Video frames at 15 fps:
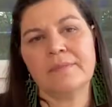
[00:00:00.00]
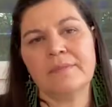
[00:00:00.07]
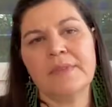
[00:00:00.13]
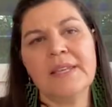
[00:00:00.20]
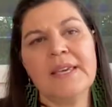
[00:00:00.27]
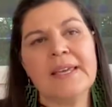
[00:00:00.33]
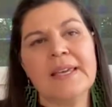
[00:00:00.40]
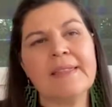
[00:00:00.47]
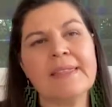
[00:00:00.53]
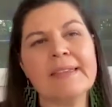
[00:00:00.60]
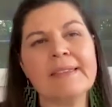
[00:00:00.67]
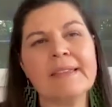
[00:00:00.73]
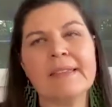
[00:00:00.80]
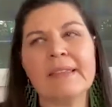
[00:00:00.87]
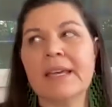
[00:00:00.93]
yeah and i
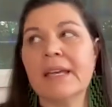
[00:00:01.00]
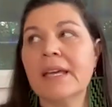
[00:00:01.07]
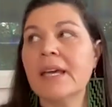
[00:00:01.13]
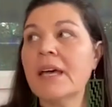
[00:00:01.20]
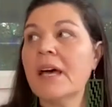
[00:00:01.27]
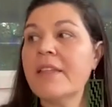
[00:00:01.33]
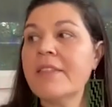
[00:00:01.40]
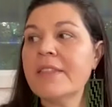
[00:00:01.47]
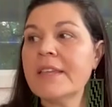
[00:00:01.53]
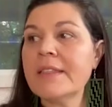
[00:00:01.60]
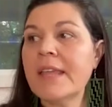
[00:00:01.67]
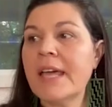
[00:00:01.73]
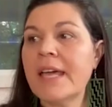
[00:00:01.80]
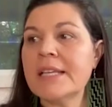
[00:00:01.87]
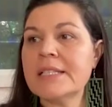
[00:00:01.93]
think that i think
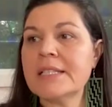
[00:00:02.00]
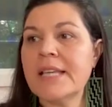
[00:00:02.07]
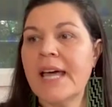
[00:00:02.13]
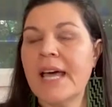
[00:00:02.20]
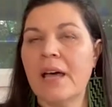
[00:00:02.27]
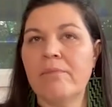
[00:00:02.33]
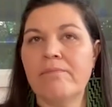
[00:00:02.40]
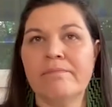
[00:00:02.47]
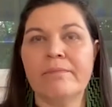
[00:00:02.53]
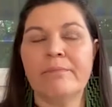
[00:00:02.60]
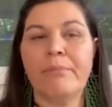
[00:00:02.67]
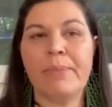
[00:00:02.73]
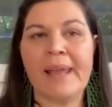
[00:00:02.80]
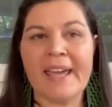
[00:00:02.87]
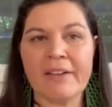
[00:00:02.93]
that um,
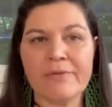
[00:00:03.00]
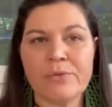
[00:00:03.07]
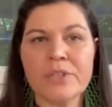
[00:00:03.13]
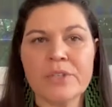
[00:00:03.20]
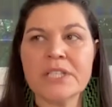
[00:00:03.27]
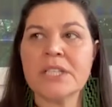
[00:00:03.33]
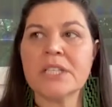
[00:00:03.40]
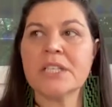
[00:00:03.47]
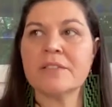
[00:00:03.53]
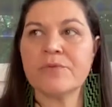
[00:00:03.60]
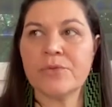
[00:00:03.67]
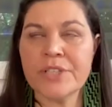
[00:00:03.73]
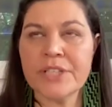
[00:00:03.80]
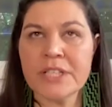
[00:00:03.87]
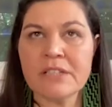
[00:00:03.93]
black voices
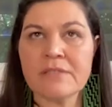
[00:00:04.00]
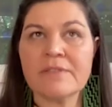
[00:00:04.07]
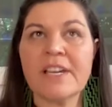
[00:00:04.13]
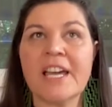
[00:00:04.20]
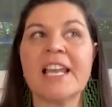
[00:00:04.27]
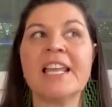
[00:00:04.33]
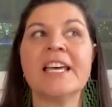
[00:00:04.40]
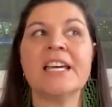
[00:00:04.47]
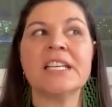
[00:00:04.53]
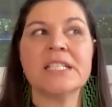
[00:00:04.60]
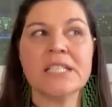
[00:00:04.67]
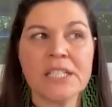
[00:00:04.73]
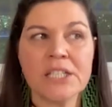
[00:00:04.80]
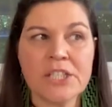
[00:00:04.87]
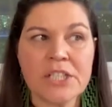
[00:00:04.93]
voices of color
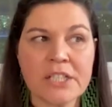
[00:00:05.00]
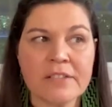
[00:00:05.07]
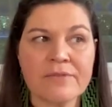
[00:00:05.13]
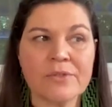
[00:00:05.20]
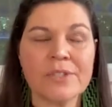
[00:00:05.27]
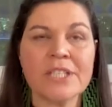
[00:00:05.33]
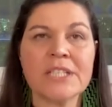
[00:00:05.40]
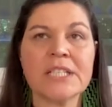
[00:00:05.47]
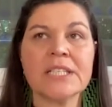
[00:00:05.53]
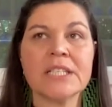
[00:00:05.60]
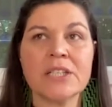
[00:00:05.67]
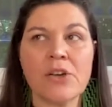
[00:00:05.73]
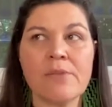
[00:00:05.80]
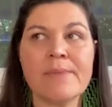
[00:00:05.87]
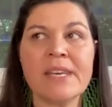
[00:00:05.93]
indigenous voices
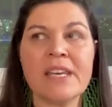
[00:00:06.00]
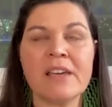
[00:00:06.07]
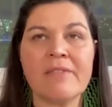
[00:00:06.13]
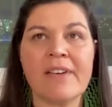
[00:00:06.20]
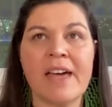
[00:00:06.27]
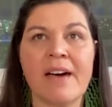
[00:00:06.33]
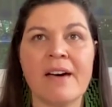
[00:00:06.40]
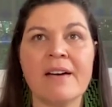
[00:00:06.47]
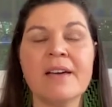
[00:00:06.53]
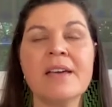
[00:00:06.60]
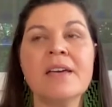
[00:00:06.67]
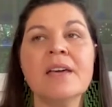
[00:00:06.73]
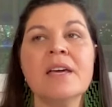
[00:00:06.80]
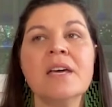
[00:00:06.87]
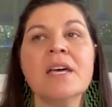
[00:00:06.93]
so many of our
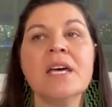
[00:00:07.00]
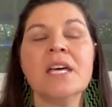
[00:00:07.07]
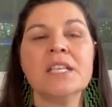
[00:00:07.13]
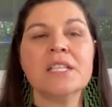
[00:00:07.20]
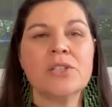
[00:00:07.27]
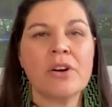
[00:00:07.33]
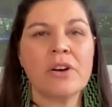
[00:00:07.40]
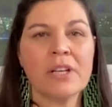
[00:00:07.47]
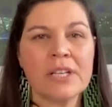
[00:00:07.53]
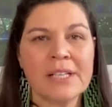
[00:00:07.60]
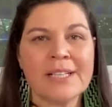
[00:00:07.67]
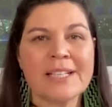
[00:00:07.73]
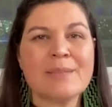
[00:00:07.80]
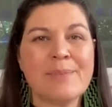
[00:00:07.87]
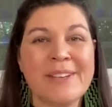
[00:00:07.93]
historical
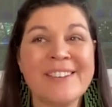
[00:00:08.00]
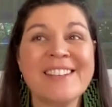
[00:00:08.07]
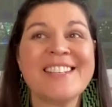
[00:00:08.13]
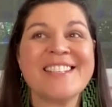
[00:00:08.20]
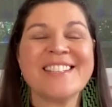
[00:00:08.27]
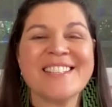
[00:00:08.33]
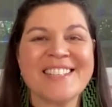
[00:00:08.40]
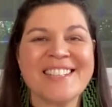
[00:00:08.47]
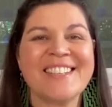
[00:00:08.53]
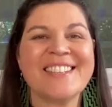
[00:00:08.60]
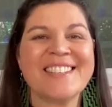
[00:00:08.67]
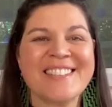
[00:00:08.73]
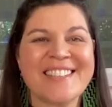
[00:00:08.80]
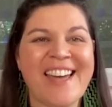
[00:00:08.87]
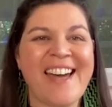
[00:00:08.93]

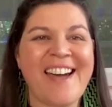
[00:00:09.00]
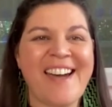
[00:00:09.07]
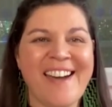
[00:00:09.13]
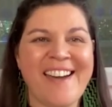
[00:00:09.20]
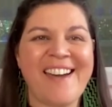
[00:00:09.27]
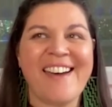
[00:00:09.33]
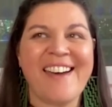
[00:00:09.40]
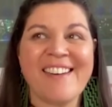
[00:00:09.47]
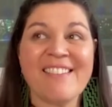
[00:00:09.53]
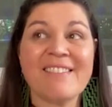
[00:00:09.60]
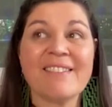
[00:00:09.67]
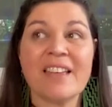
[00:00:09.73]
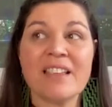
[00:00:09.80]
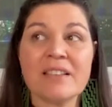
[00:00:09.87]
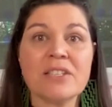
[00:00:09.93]
experiences are
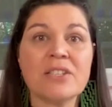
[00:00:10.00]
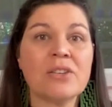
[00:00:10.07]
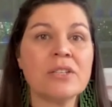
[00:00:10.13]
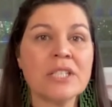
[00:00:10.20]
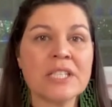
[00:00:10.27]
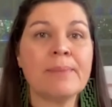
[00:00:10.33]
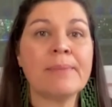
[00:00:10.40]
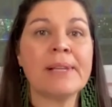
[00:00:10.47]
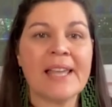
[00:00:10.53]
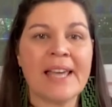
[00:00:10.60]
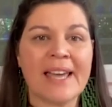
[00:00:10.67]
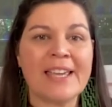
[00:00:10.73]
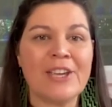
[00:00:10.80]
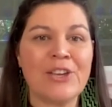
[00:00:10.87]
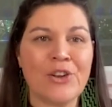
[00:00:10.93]
so
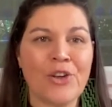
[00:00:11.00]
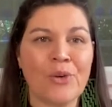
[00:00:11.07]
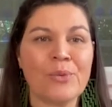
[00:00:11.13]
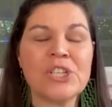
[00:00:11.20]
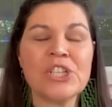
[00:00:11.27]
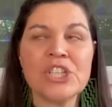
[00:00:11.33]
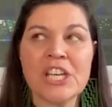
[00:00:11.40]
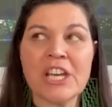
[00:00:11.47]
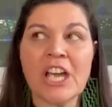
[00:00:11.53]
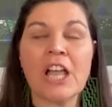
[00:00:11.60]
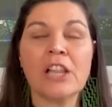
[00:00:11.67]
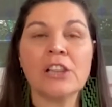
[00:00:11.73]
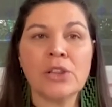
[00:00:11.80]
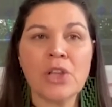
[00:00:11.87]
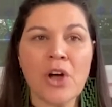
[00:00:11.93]
similar. You know, we share
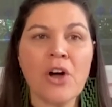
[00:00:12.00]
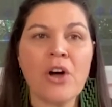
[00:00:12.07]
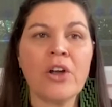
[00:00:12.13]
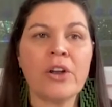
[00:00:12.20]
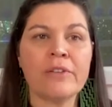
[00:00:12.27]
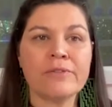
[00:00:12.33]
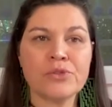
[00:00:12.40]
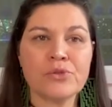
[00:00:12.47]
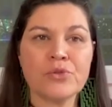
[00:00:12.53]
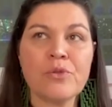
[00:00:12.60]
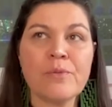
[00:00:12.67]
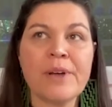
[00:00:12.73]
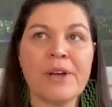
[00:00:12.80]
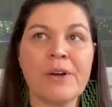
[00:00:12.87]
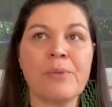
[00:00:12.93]
a lot of
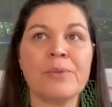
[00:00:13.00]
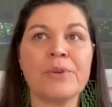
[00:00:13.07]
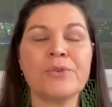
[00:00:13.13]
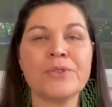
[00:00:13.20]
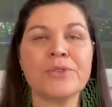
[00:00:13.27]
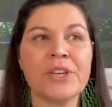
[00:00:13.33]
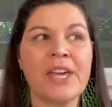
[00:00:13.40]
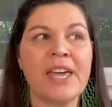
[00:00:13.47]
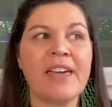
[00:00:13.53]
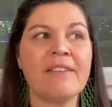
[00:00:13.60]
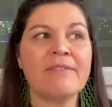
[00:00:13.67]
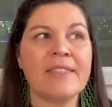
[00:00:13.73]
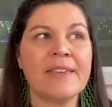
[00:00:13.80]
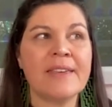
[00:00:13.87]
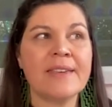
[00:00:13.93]
trauma, and we also
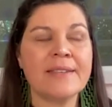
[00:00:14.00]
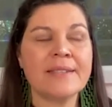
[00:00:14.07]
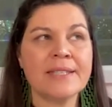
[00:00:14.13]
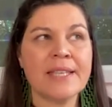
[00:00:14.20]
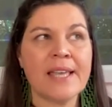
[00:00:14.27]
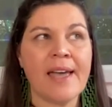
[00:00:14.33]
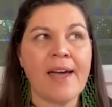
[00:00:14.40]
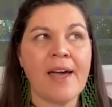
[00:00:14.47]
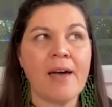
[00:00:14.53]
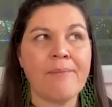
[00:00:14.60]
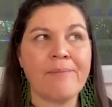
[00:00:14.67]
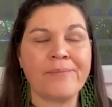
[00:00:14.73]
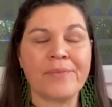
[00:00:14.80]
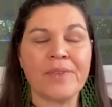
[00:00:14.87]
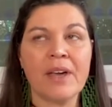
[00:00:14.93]
have these
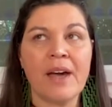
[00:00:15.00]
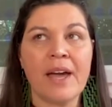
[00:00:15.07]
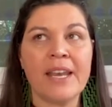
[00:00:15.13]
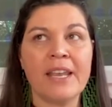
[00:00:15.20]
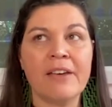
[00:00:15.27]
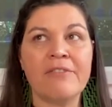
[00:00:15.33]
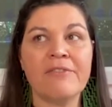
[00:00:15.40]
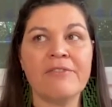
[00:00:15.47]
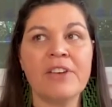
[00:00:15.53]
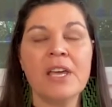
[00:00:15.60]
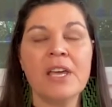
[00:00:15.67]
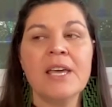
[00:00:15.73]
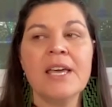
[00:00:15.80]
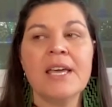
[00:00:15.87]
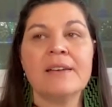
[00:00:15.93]
um, kind of
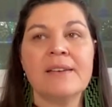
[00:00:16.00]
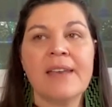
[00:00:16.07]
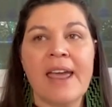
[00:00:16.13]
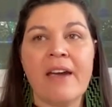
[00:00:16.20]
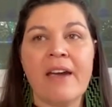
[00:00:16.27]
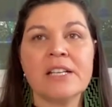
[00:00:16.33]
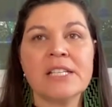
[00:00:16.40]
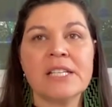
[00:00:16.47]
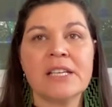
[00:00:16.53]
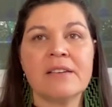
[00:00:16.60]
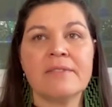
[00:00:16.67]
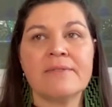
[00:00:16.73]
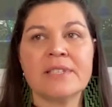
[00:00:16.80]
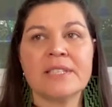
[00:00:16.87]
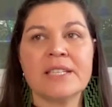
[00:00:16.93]

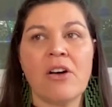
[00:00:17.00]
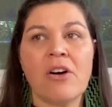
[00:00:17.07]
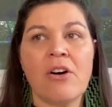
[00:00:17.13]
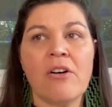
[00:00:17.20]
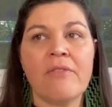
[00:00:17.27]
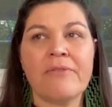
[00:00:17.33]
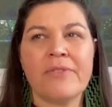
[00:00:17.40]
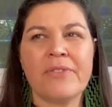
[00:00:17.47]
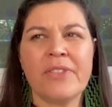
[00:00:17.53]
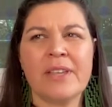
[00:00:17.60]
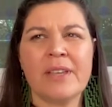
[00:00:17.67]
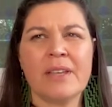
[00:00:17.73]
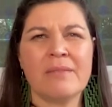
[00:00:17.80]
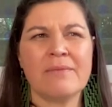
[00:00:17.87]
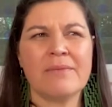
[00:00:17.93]
narratives of
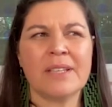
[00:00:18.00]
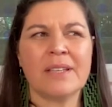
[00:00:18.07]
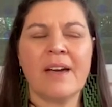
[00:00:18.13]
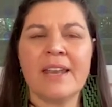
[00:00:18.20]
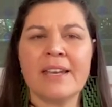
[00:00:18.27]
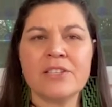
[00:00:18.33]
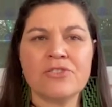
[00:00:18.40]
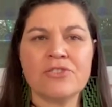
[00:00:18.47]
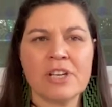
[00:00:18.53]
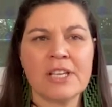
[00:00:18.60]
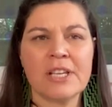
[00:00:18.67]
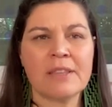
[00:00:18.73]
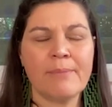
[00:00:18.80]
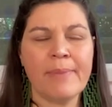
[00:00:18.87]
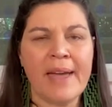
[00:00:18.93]
the the kind of
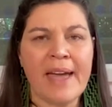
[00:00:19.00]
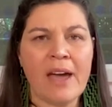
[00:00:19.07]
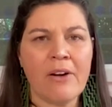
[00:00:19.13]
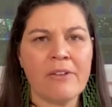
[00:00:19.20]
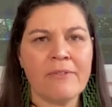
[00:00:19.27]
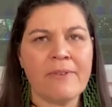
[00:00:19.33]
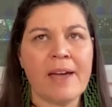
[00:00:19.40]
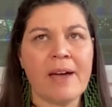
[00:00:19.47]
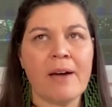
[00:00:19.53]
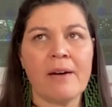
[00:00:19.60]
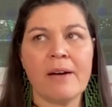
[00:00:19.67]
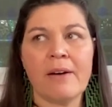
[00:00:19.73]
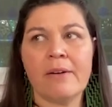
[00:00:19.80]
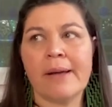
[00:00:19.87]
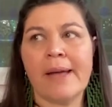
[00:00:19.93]
strength and power of our
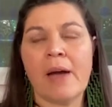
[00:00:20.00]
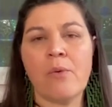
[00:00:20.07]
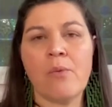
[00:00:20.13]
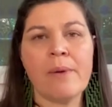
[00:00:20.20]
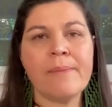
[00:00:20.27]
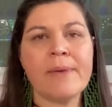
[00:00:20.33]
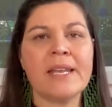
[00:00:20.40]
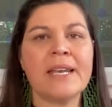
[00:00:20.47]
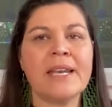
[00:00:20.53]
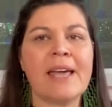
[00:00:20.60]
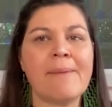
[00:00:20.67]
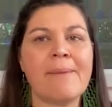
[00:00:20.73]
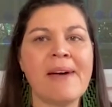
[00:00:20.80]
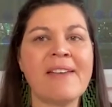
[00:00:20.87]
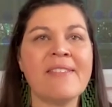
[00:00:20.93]
uh, our women and our
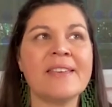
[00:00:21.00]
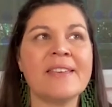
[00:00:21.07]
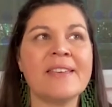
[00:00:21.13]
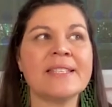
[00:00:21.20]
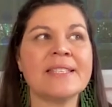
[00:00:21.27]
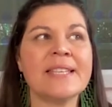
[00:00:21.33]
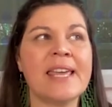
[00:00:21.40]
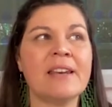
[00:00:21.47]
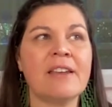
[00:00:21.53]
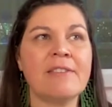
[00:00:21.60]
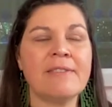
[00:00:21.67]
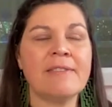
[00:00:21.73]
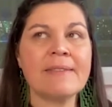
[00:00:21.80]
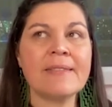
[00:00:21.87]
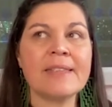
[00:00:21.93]
mothers. And I
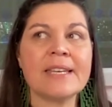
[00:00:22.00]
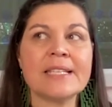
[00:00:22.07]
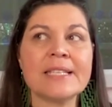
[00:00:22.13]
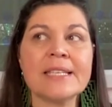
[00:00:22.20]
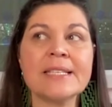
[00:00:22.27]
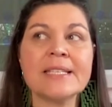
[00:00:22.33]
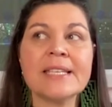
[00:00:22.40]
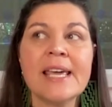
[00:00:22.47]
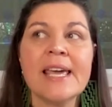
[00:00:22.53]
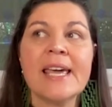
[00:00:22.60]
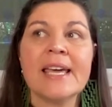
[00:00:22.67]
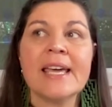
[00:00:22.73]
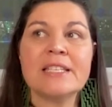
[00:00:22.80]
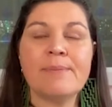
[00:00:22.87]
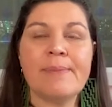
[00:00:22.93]
think that it is
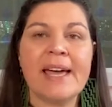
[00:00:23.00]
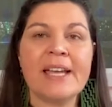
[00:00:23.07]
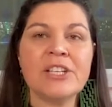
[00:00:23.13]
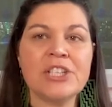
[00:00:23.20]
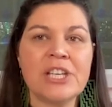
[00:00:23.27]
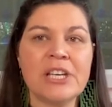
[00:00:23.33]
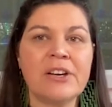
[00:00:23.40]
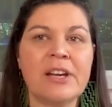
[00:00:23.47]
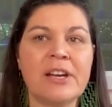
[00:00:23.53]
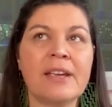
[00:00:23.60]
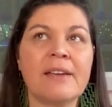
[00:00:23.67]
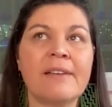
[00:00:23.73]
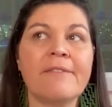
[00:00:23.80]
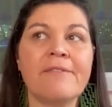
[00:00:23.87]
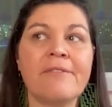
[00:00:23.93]
it's about
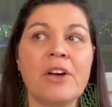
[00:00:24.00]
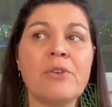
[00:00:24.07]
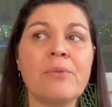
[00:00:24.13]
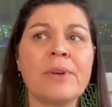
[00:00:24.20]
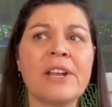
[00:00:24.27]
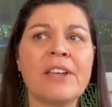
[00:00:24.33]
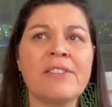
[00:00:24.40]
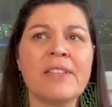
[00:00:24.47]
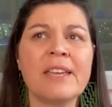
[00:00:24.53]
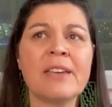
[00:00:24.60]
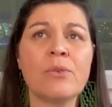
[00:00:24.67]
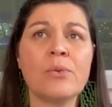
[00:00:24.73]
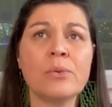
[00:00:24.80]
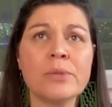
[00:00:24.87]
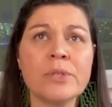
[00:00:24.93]
sharing film, but I think
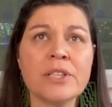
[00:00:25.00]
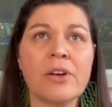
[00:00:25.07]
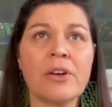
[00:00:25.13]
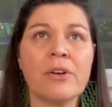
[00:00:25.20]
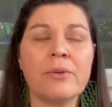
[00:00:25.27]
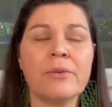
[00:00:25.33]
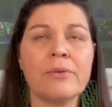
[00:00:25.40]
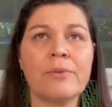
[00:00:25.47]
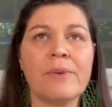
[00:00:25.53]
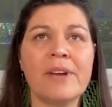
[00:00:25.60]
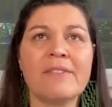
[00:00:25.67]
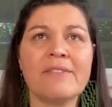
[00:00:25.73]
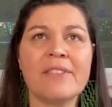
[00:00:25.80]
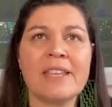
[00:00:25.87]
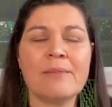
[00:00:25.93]
also one
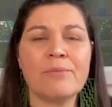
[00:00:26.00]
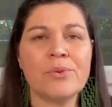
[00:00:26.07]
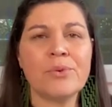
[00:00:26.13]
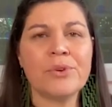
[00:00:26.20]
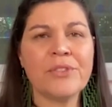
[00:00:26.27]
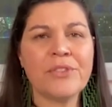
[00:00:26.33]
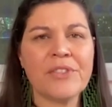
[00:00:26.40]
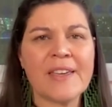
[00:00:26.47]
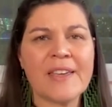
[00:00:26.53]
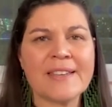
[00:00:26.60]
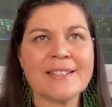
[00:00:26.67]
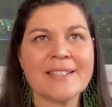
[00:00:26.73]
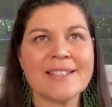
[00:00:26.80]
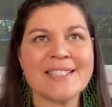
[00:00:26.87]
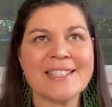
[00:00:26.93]
of the important
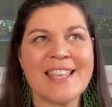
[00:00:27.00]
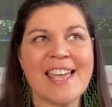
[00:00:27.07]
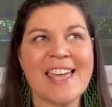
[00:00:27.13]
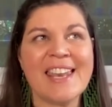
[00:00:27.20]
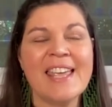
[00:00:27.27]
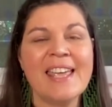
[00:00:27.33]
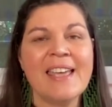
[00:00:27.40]
things is that